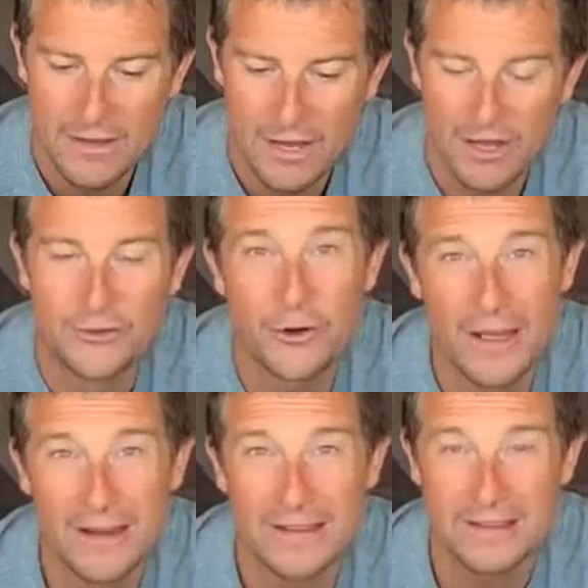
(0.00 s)

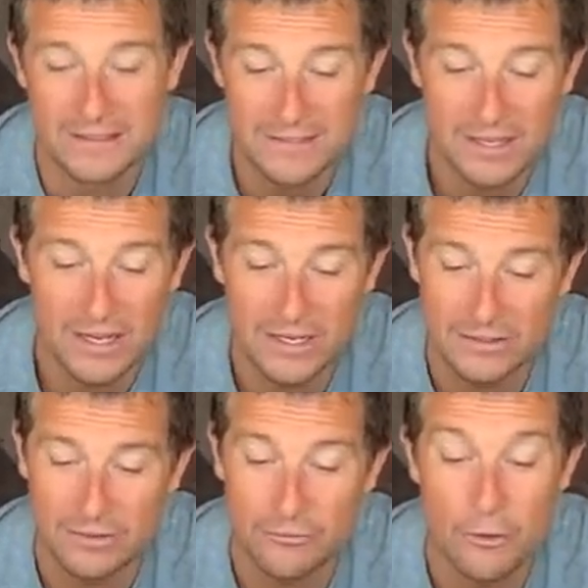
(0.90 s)
Adrenaline
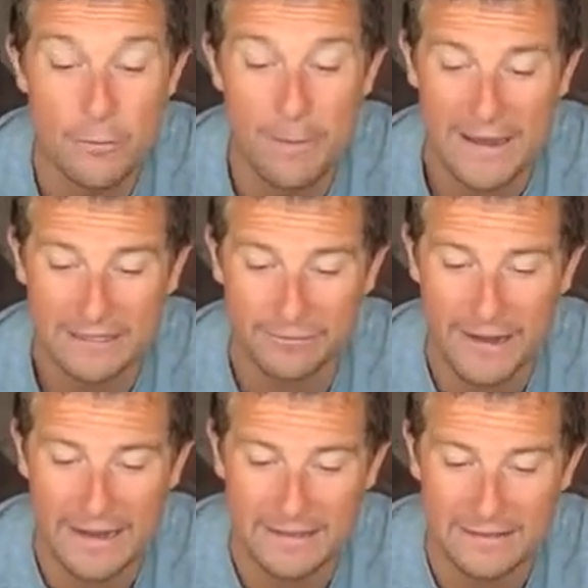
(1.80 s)
surged through Beck's
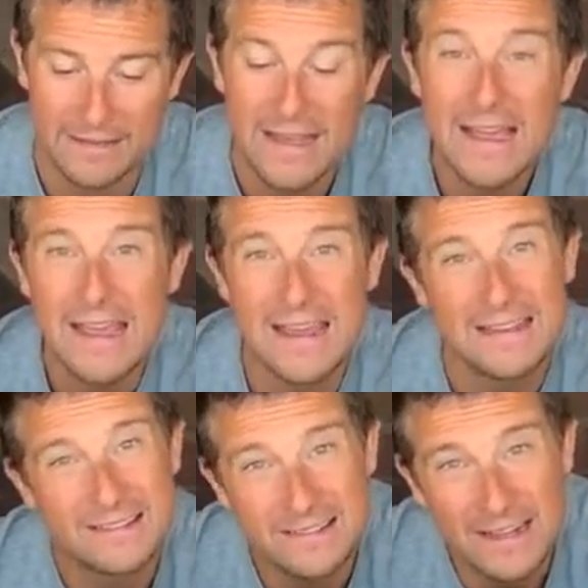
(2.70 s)
veins. He
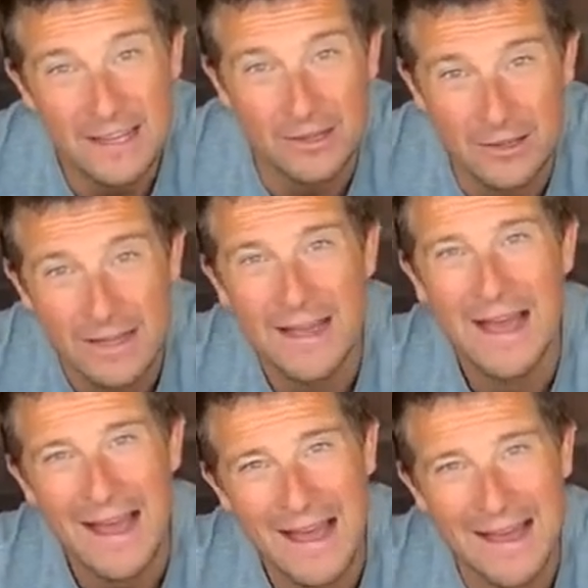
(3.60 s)
still
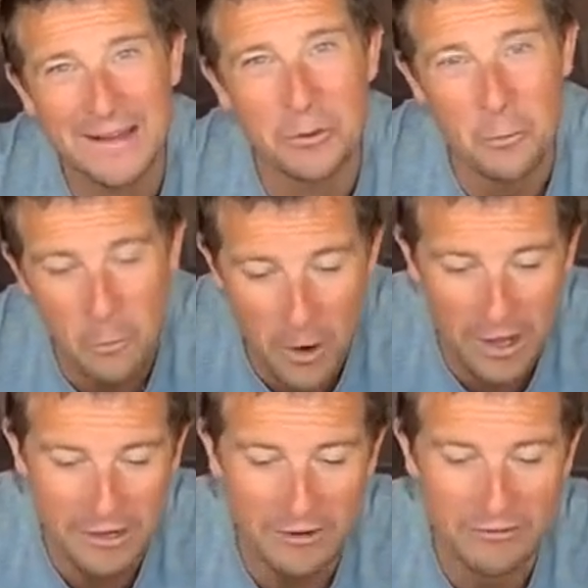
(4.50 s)
had
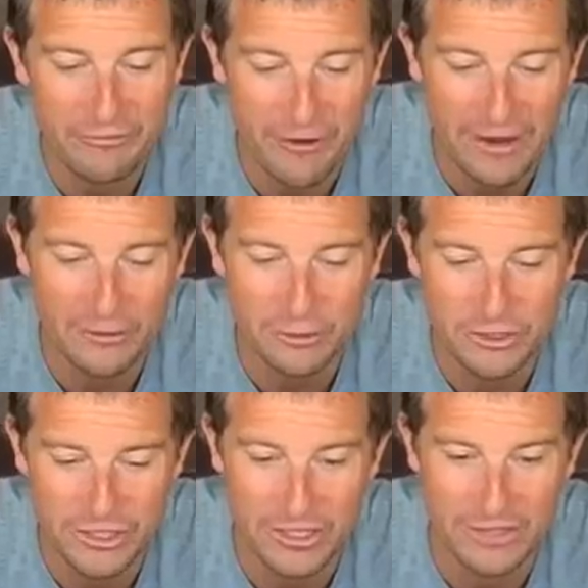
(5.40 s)
one final
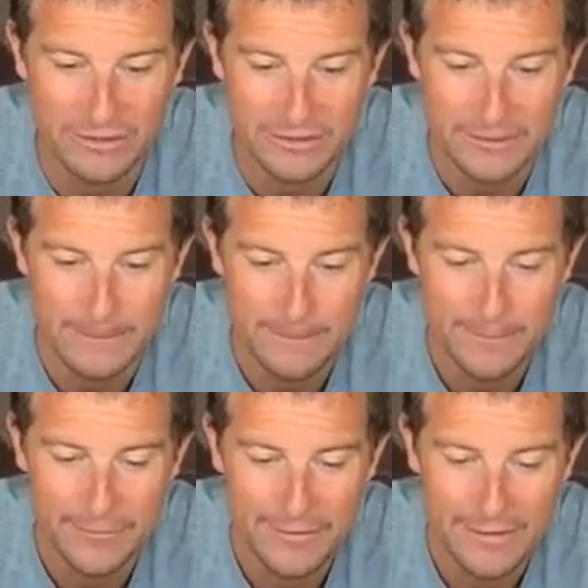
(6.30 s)
chance.
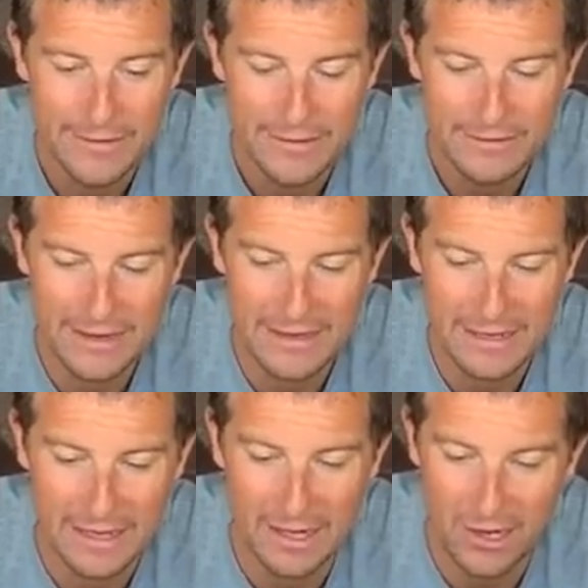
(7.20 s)

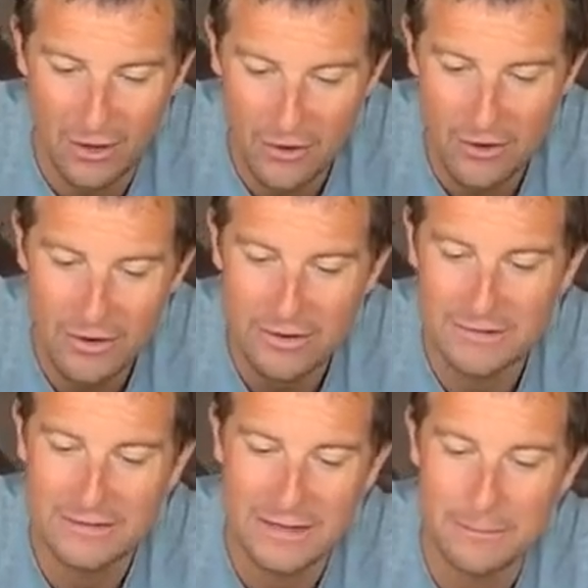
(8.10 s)
Taking a long,
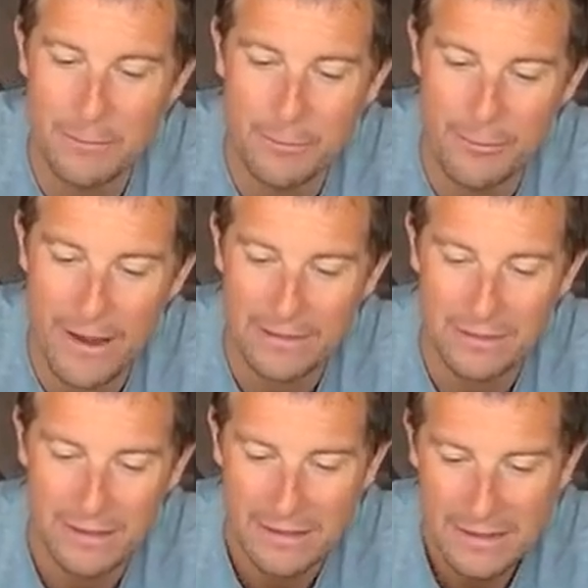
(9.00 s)
deep breath,
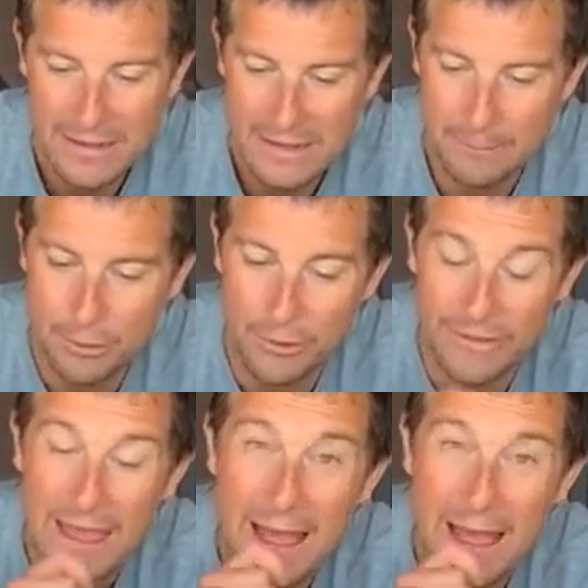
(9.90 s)
he put the